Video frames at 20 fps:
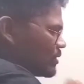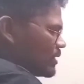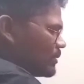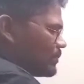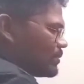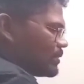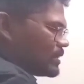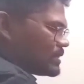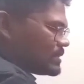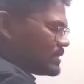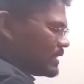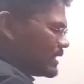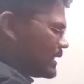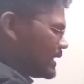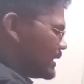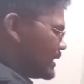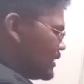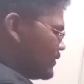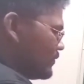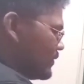reproduction
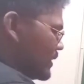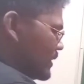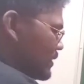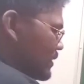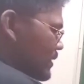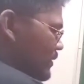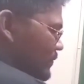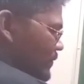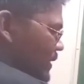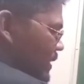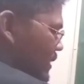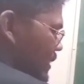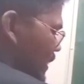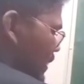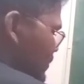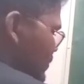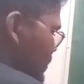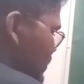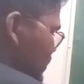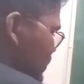again divided into different
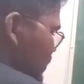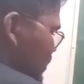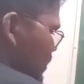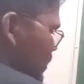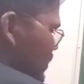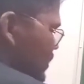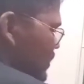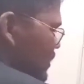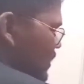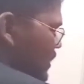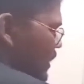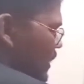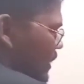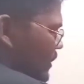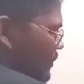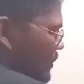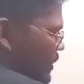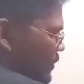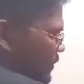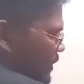types. That are,
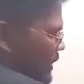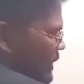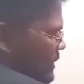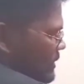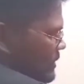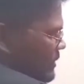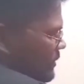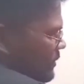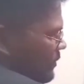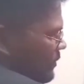number one is